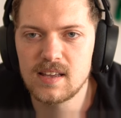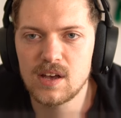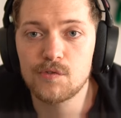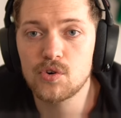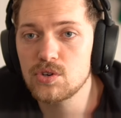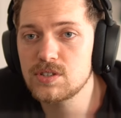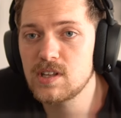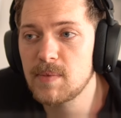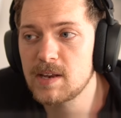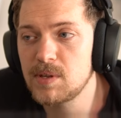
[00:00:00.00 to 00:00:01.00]
Of course,
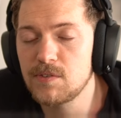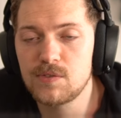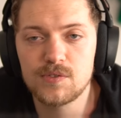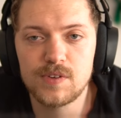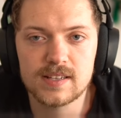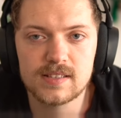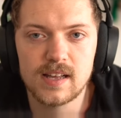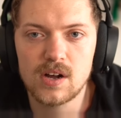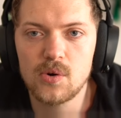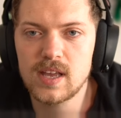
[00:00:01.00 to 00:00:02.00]
there might be a few things
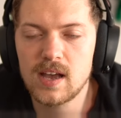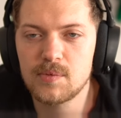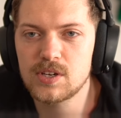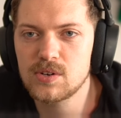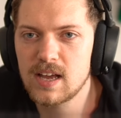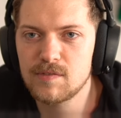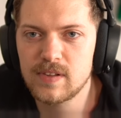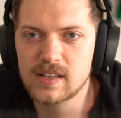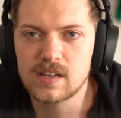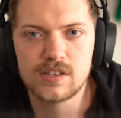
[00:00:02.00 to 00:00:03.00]
like, oh yeah, we don't have,
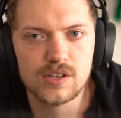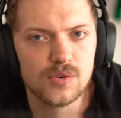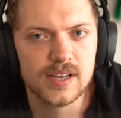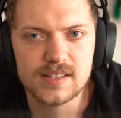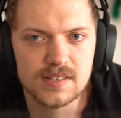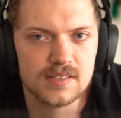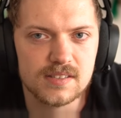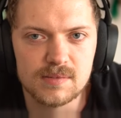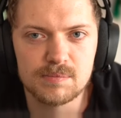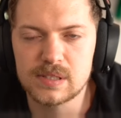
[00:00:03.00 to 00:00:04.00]
like, a queuing
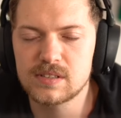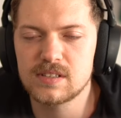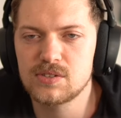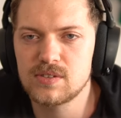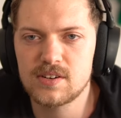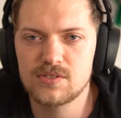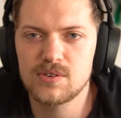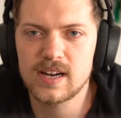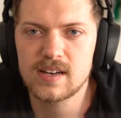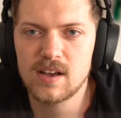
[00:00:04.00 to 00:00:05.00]
system built into Nitro
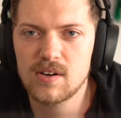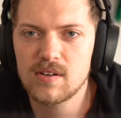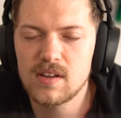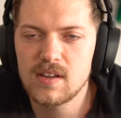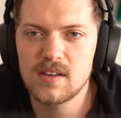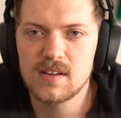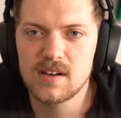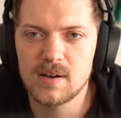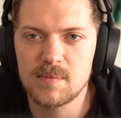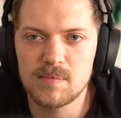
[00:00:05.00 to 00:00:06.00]
right now.
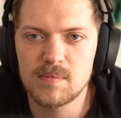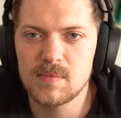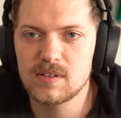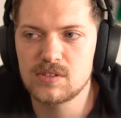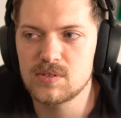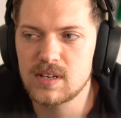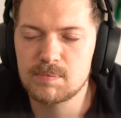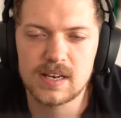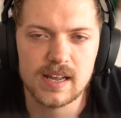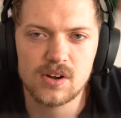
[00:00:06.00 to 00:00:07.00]
So it'll
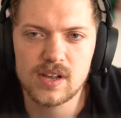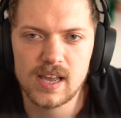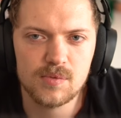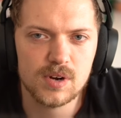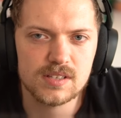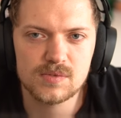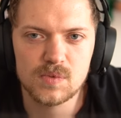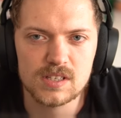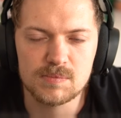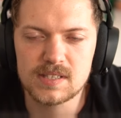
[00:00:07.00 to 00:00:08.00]
be like, okay, what
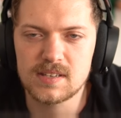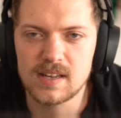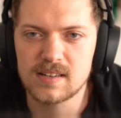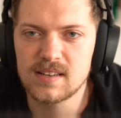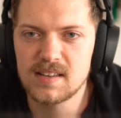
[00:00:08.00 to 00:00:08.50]
is missing?